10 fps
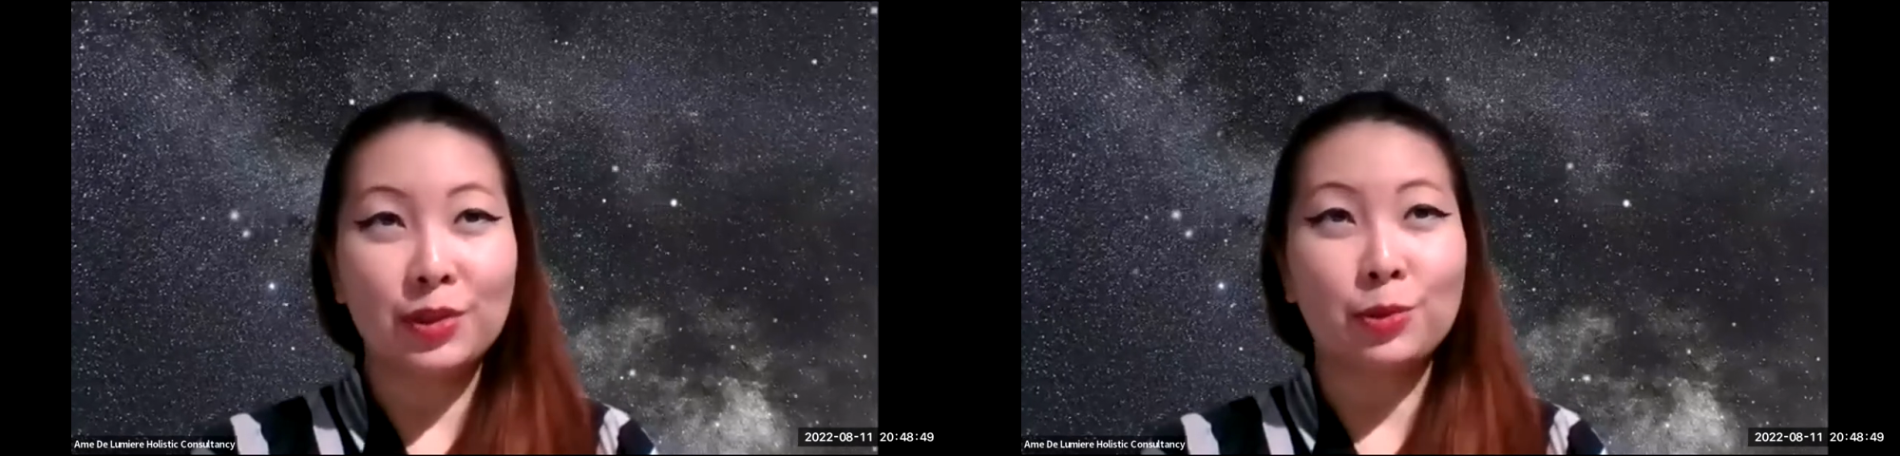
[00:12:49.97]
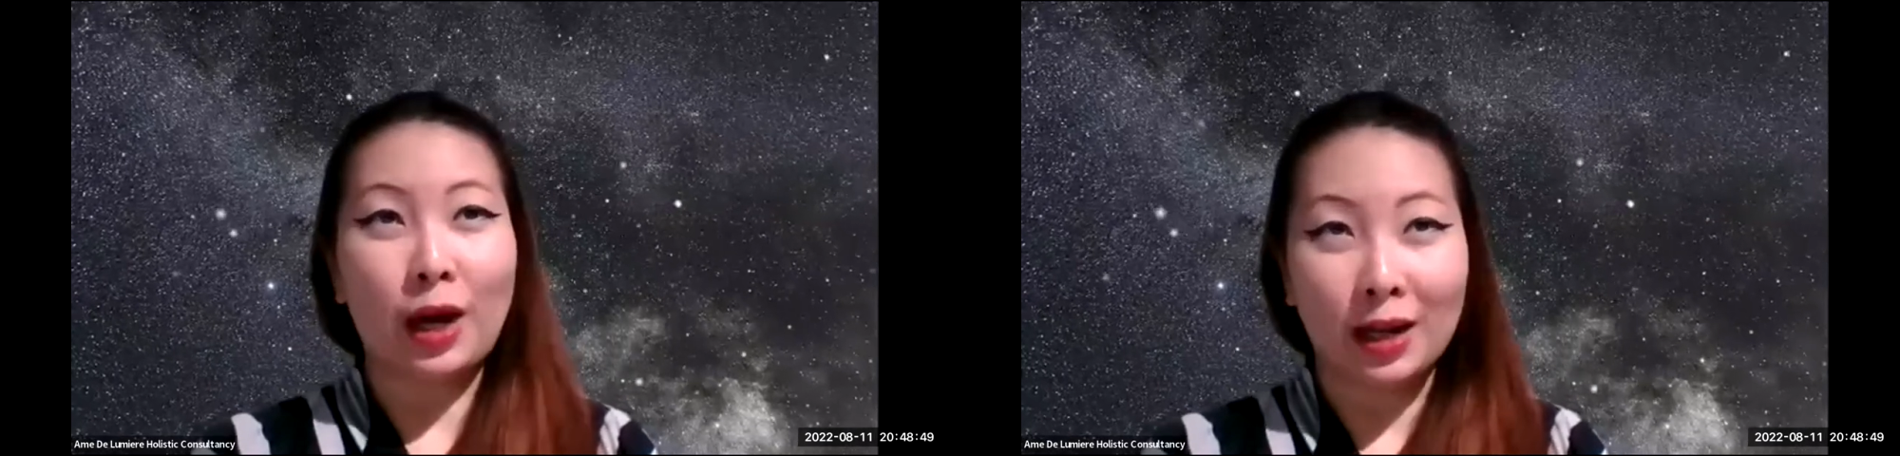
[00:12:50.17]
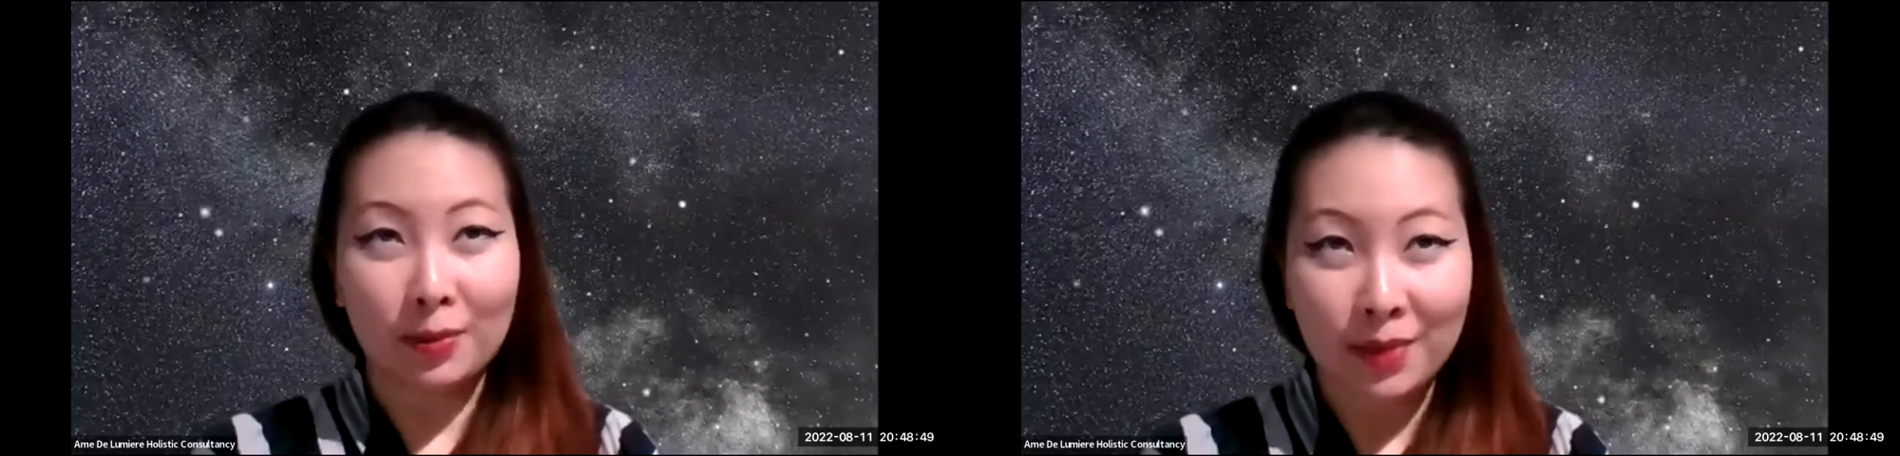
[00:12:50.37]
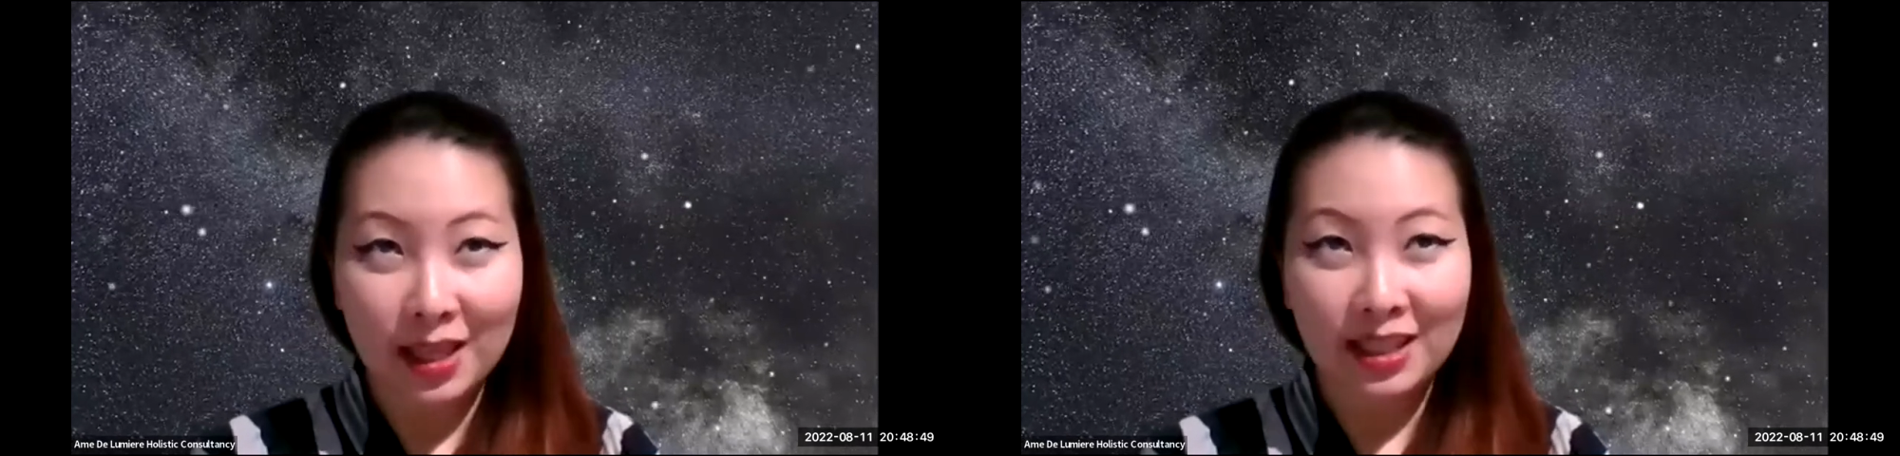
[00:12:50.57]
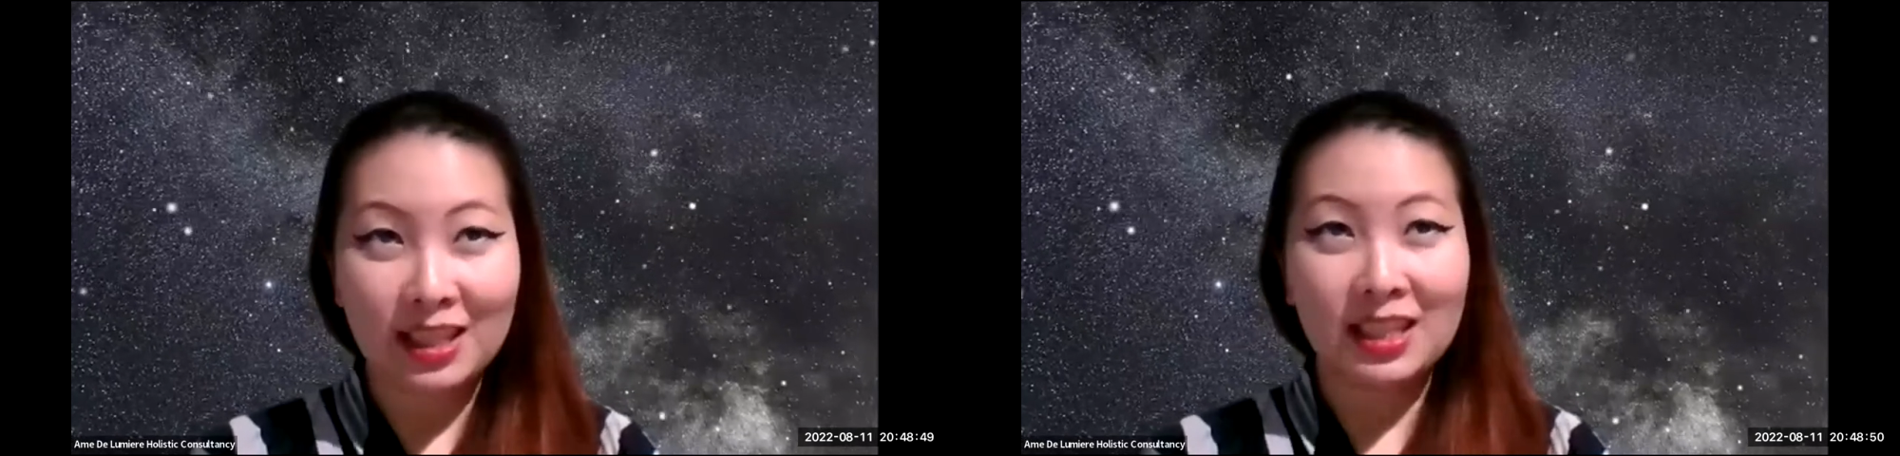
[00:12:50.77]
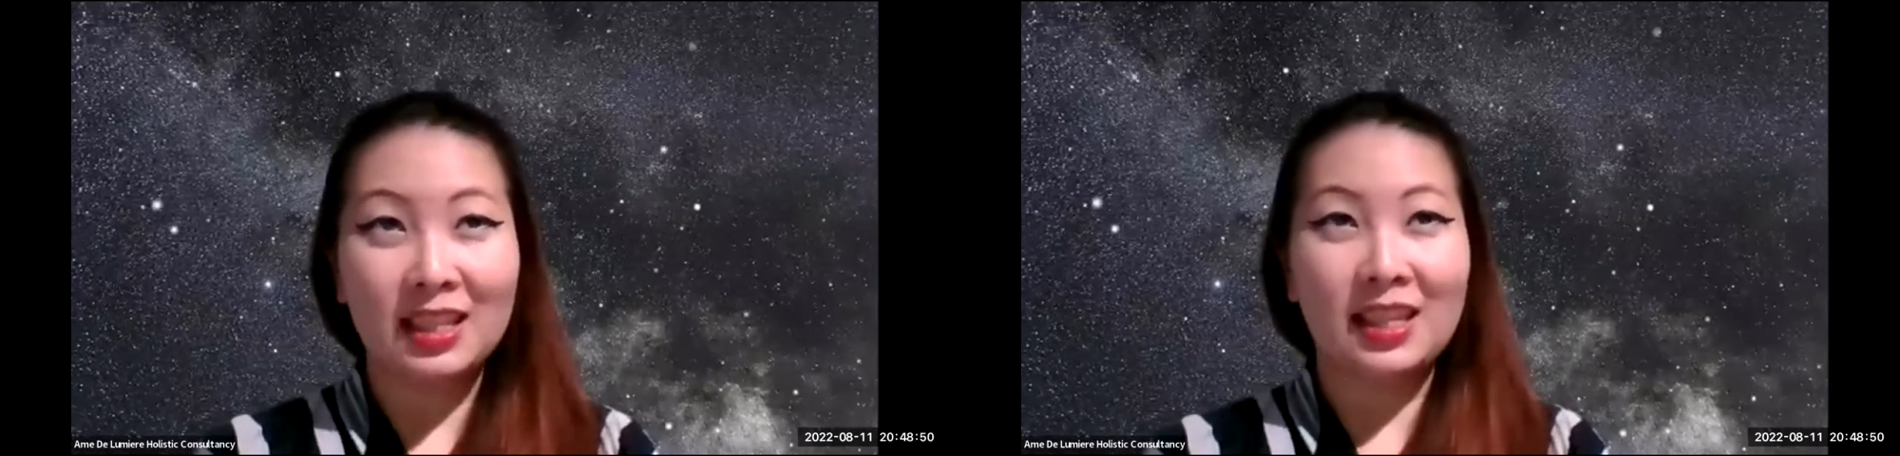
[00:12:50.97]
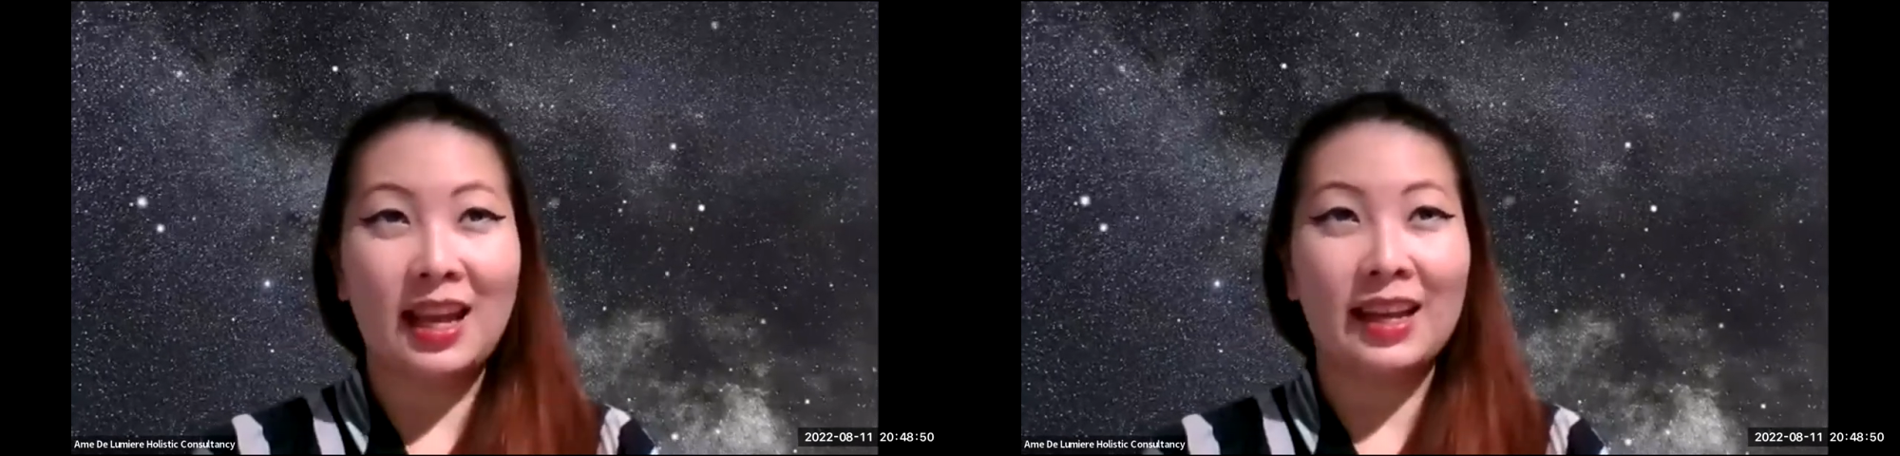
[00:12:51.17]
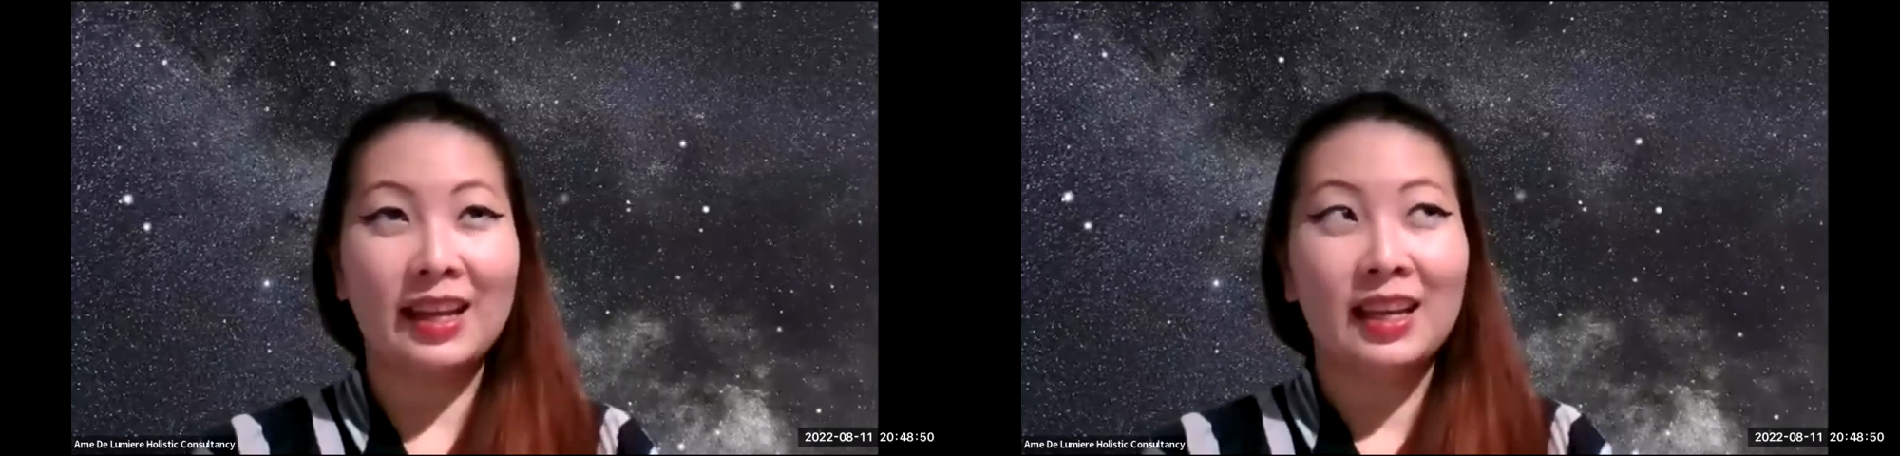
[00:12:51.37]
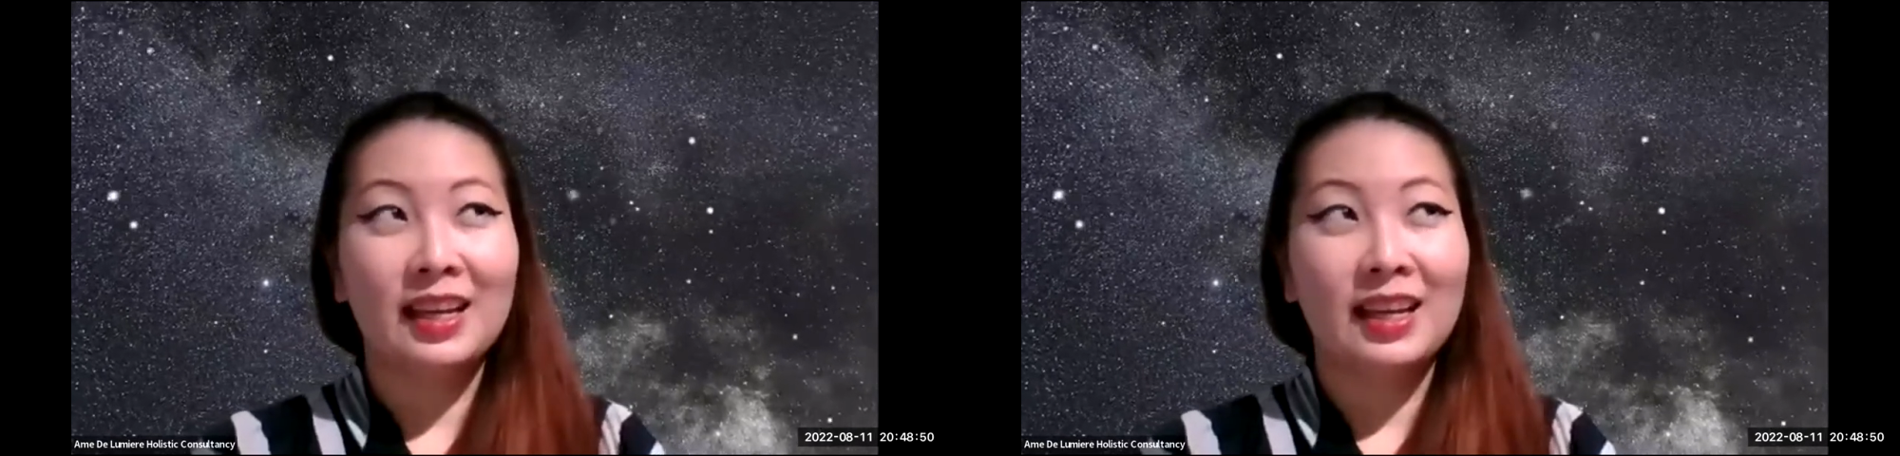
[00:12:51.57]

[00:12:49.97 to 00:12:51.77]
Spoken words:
the recommended like